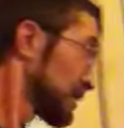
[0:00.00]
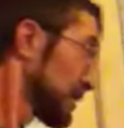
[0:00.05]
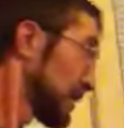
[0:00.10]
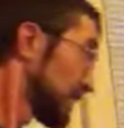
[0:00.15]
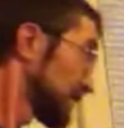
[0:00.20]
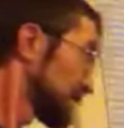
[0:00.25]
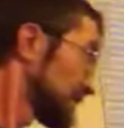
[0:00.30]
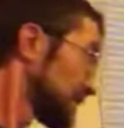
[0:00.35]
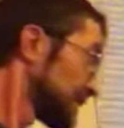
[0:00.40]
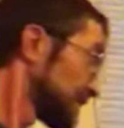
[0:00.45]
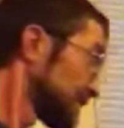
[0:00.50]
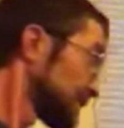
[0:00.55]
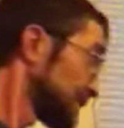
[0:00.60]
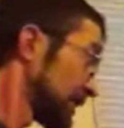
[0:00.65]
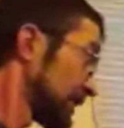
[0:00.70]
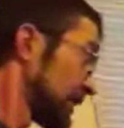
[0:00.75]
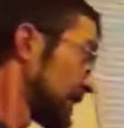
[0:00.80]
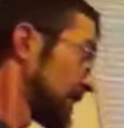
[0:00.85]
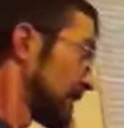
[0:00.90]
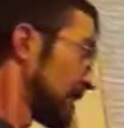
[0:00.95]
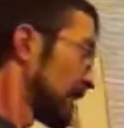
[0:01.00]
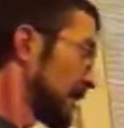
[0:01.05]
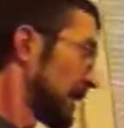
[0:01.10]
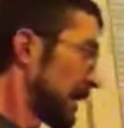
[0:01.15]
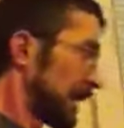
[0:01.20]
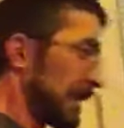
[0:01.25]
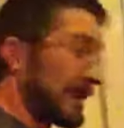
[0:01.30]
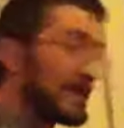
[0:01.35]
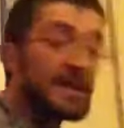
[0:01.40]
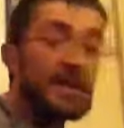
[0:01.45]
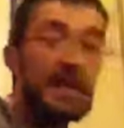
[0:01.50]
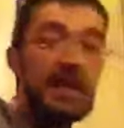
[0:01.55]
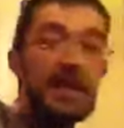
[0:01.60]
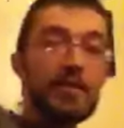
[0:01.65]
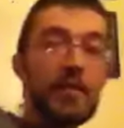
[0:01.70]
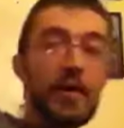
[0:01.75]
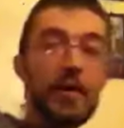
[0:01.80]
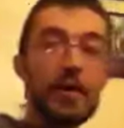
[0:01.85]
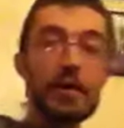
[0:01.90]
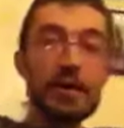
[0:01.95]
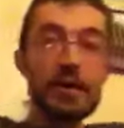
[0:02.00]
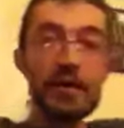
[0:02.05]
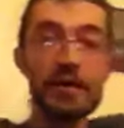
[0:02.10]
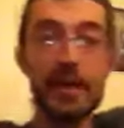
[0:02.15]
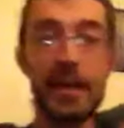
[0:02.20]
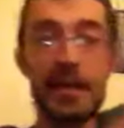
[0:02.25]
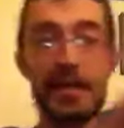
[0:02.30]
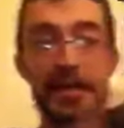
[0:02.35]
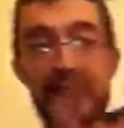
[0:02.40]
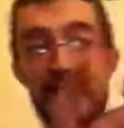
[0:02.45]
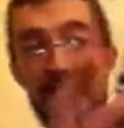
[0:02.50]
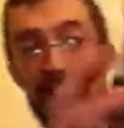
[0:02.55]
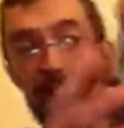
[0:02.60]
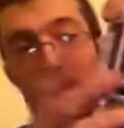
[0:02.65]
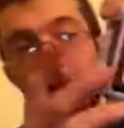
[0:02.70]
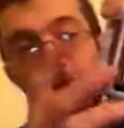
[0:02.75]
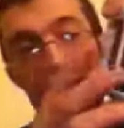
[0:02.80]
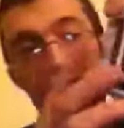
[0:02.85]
Luxus, I save all these. I save all